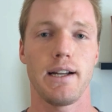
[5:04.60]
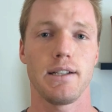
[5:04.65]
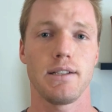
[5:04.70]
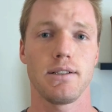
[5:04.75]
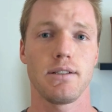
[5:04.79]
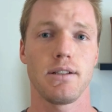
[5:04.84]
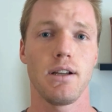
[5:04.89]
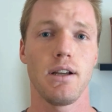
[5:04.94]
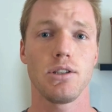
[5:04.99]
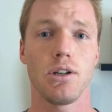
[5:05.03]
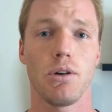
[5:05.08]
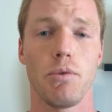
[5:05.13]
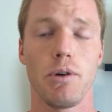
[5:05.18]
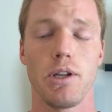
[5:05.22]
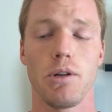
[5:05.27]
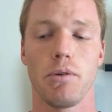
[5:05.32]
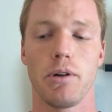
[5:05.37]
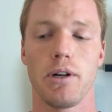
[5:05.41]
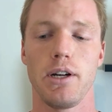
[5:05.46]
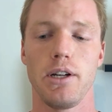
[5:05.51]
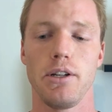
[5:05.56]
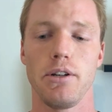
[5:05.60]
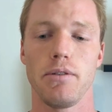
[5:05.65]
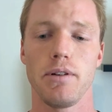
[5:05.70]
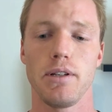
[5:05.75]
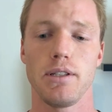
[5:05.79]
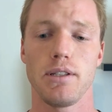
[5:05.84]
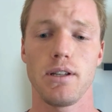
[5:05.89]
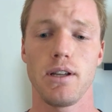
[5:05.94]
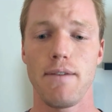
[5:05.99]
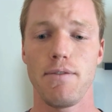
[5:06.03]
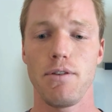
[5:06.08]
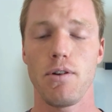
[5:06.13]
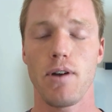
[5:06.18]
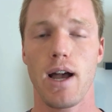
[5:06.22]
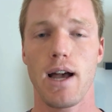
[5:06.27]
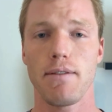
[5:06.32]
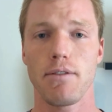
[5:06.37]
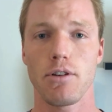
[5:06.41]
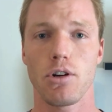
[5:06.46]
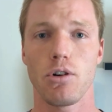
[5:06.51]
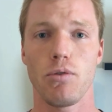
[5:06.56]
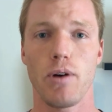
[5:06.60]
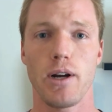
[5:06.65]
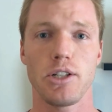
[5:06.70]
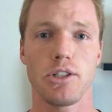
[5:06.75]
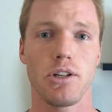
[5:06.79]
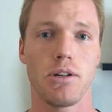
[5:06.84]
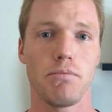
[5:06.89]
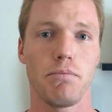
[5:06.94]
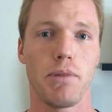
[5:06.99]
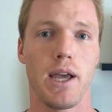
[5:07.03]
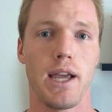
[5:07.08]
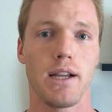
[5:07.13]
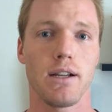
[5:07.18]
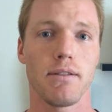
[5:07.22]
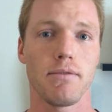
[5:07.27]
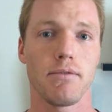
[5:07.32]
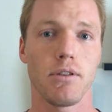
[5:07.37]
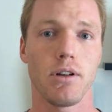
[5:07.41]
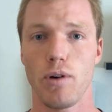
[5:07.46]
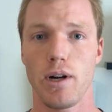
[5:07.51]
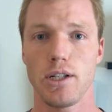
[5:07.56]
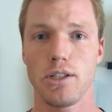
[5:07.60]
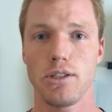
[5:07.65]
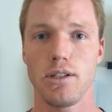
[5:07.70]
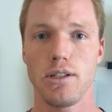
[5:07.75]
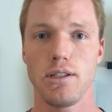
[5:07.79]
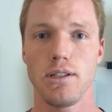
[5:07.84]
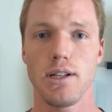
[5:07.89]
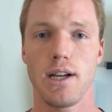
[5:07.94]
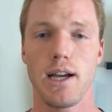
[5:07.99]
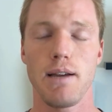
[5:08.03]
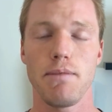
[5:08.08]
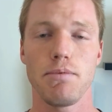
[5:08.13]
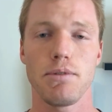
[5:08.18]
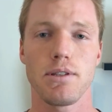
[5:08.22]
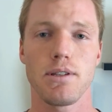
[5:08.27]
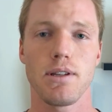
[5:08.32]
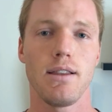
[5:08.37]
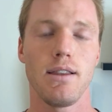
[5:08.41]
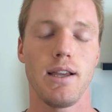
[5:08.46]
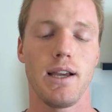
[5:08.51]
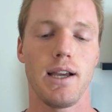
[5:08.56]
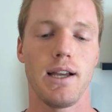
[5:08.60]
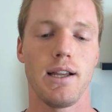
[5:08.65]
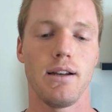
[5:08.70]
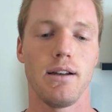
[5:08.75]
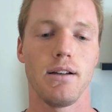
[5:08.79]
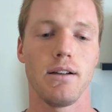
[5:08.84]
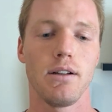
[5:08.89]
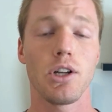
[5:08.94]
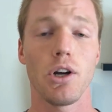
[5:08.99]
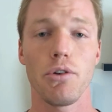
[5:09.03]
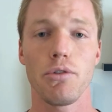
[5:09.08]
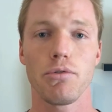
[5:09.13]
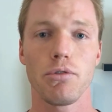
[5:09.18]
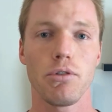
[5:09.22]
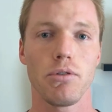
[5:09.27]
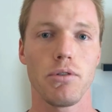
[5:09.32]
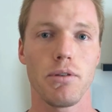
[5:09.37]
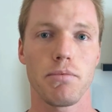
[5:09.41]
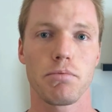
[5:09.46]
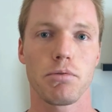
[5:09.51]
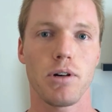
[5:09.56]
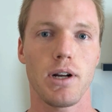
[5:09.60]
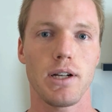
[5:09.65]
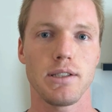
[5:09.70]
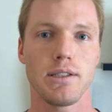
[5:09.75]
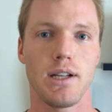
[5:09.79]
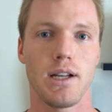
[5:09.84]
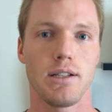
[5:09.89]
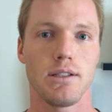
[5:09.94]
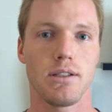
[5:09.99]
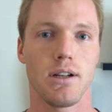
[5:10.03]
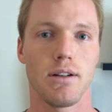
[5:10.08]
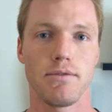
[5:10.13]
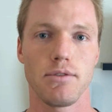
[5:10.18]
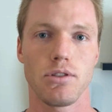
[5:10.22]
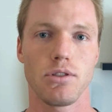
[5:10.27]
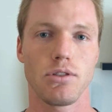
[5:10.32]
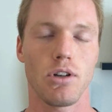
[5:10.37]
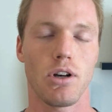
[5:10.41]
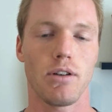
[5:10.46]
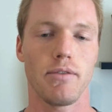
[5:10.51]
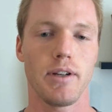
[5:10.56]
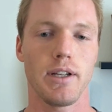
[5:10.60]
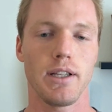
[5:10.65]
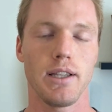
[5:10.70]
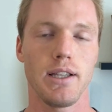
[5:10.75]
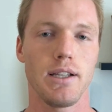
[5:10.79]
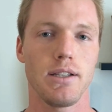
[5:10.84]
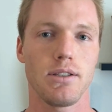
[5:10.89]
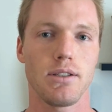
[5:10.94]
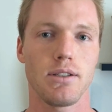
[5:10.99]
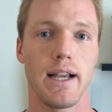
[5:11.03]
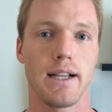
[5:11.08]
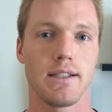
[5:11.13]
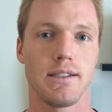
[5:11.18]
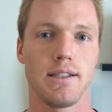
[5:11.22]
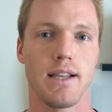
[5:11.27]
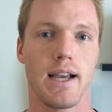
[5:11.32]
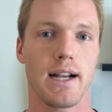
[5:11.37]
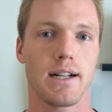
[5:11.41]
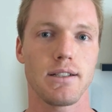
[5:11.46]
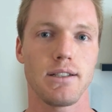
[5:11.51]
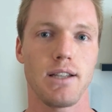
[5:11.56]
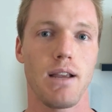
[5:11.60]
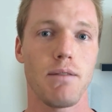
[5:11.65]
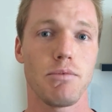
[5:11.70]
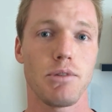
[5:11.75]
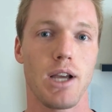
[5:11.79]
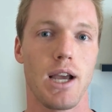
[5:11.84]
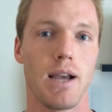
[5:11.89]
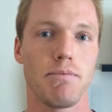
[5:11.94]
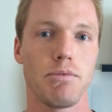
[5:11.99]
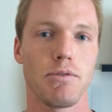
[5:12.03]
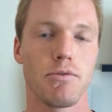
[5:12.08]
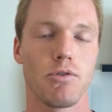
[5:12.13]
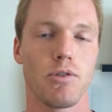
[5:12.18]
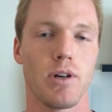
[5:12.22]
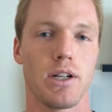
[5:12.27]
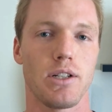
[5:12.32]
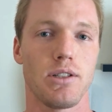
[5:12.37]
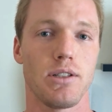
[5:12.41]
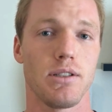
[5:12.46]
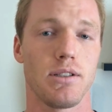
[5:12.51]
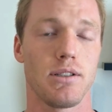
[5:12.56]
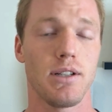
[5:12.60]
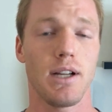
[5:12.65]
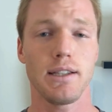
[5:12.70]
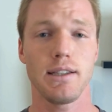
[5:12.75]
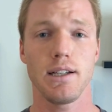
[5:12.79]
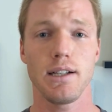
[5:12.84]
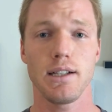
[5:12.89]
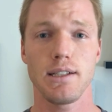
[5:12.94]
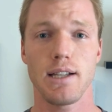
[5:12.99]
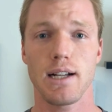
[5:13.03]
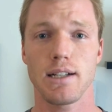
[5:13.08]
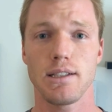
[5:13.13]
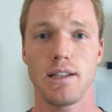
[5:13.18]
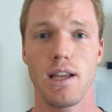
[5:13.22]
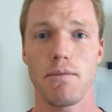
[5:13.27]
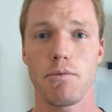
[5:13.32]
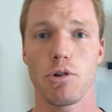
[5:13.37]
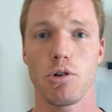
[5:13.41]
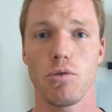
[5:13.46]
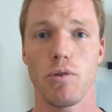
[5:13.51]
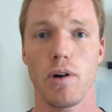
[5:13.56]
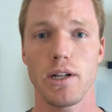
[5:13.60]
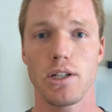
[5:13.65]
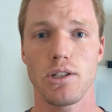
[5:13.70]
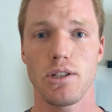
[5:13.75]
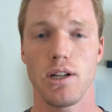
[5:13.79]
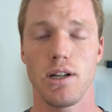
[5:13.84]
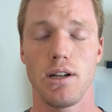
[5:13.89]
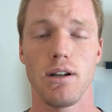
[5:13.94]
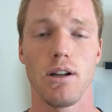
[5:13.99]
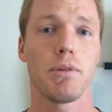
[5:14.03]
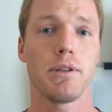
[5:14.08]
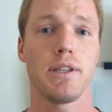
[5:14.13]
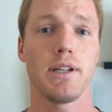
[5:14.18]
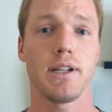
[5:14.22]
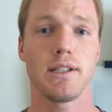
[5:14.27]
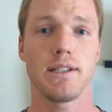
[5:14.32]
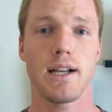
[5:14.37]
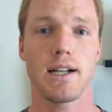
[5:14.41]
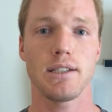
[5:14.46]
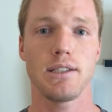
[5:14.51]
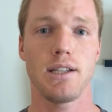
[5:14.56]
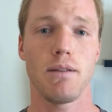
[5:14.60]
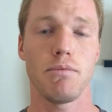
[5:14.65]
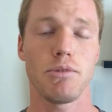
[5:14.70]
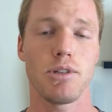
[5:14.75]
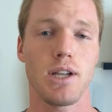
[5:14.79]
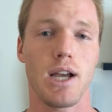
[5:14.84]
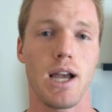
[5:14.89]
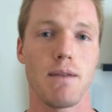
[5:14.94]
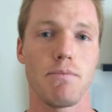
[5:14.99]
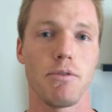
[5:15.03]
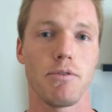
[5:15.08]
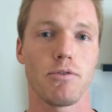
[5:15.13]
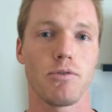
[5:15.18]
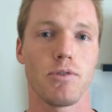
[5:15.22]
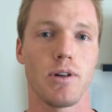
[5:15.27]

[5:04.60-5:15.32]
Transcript: us. So what you want to do is, if you have a question bank of question types, then go through the process of solving these exact same types of questions. Not the exact same question, but the exact same type of